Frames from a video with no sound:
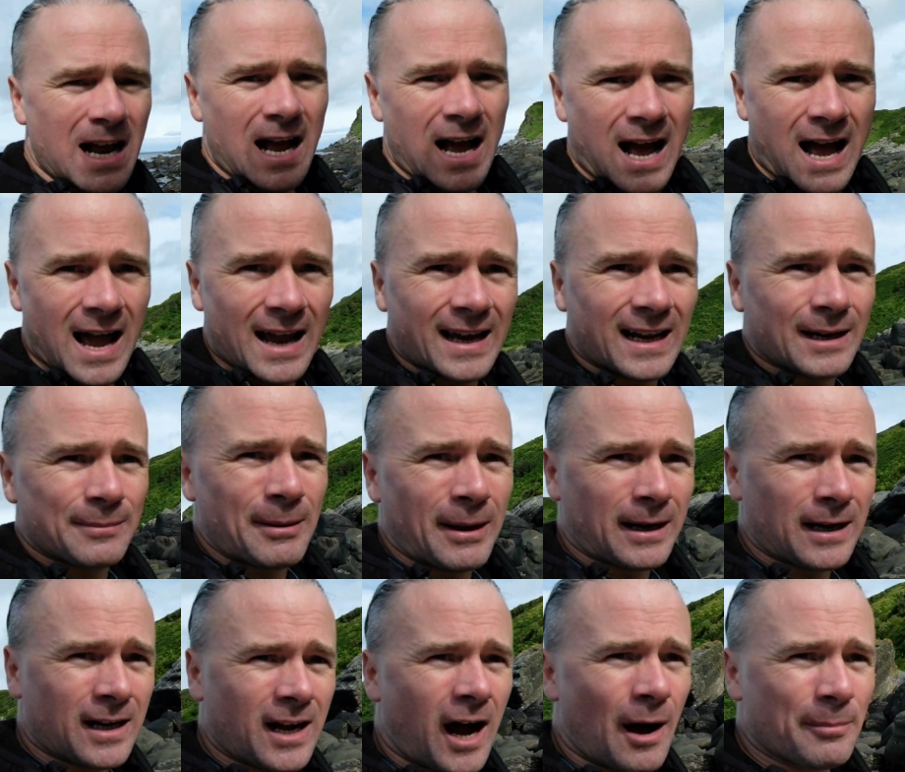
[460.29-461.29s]
I got to pick
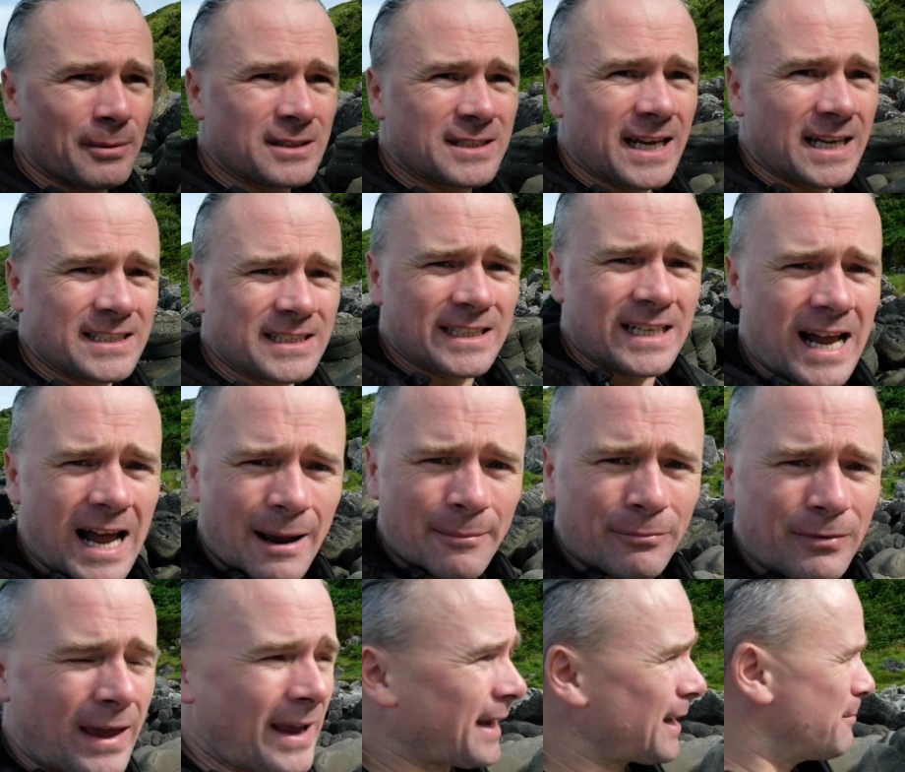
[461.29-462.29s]
a composition. I'm
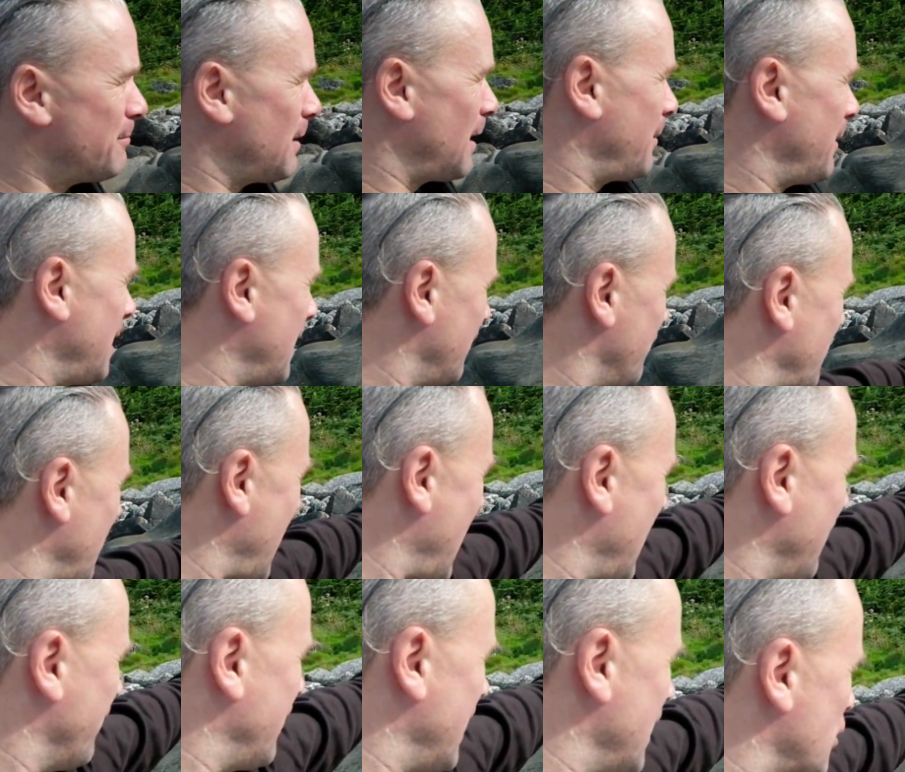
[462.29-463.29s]
thinking maybe in
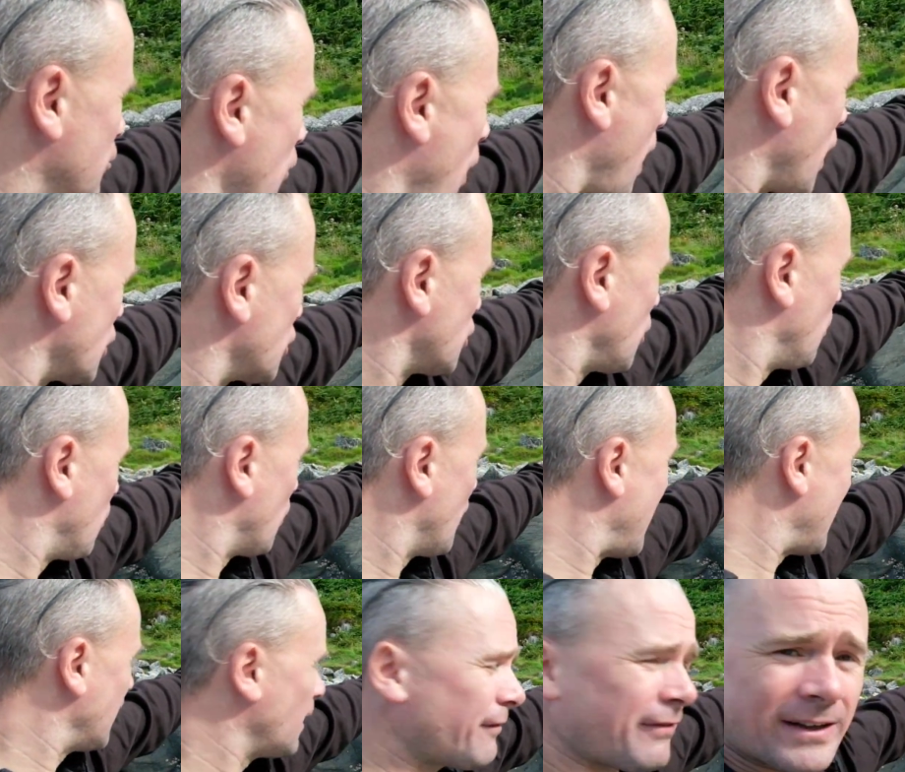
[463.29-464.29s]
behind these rocks somewhere
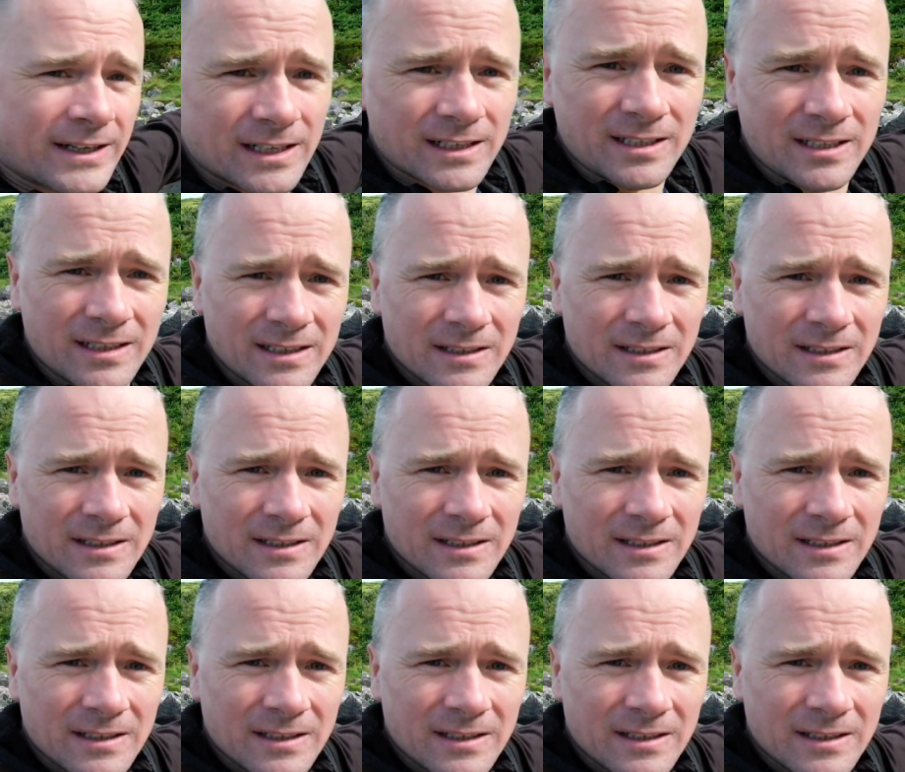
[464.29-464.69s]
elevated.